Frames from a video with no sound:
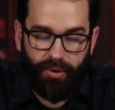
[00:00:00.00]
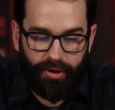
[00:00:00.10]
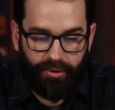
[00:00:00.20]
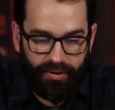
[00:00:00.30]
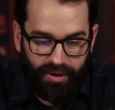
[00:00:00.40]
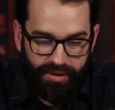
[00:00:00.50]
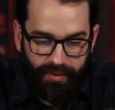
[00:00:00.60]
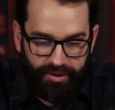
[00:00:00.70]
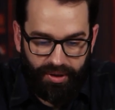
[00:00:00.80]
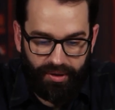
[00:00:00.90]
Two other quick things to
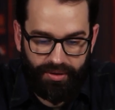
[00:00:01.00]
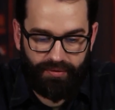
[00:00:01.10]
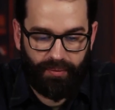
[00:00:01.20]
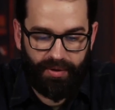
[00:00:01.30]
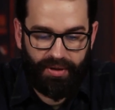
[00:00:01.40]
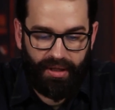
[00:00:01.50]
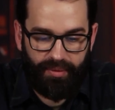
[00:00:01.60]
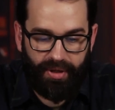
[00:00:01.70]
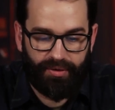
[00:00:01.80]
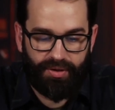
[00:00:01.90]
mention here. This is from the
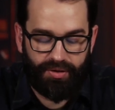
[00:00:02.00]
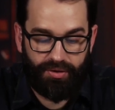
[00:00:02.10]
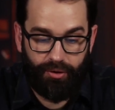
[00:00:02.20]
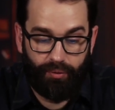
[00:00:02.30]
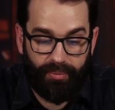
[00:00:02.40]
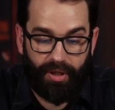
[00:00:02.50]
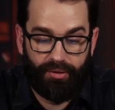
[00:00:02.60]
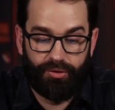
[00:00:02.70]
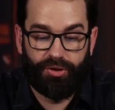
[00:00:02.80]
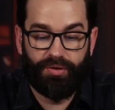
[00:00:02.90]
Daily Mail. It says two women
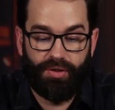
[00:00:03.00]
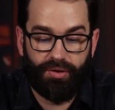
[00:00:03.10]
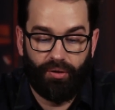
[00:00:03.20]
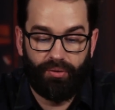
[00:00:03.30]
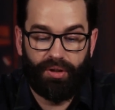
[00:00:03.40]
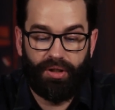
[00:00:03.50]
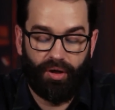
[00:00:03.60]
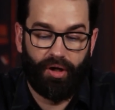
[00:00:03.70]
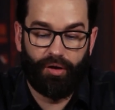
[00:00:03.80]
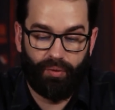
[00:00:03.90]
in New Jersey's only
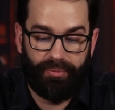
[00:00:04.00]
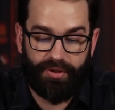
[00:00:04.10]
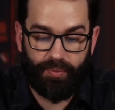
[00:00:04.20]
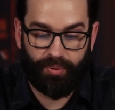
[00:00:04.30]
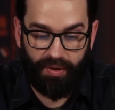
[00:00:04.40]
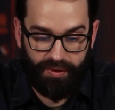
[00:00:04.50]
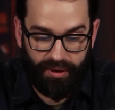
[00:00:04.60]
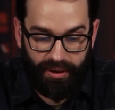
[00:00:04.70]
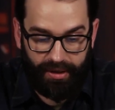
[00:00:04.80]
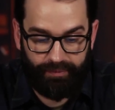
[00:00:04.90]
all-women's
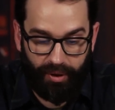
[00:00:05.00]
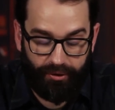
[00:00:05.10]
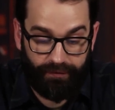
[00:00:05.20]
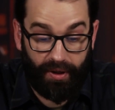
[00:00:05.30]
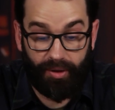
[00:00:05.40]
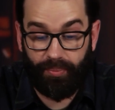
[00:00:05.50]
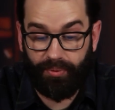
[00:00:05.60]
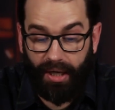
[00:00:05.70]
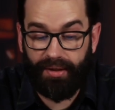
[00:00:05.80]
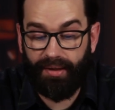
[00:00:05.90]
prison have both fallen
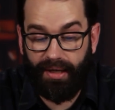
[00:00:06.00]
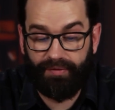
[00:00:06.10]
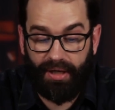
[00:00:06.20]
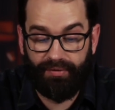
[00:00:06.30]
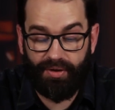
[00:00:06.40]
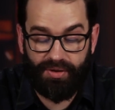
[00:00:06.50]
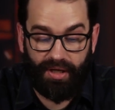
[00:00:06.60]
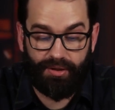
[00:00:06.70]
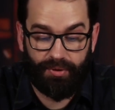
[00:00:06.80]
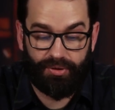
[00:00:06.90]
pregnant after having
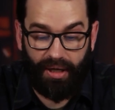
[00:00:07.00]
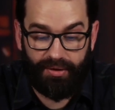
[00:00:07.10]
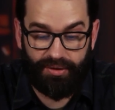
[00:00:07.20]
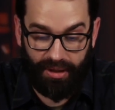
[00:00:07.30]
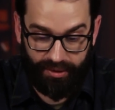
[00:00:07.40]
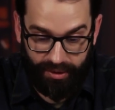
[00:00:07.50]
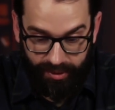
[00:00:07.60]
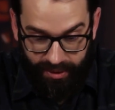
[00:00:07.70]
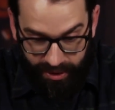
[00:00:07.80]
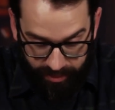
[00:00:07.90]
sex with
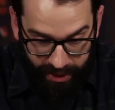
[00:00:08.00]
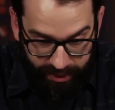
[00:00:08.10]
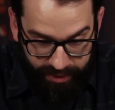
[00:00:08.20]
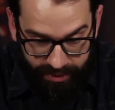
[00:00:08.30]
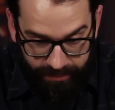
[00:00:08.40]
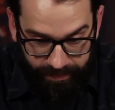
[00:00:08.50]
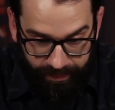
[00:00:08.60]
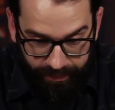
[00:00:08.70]
transgender inmates.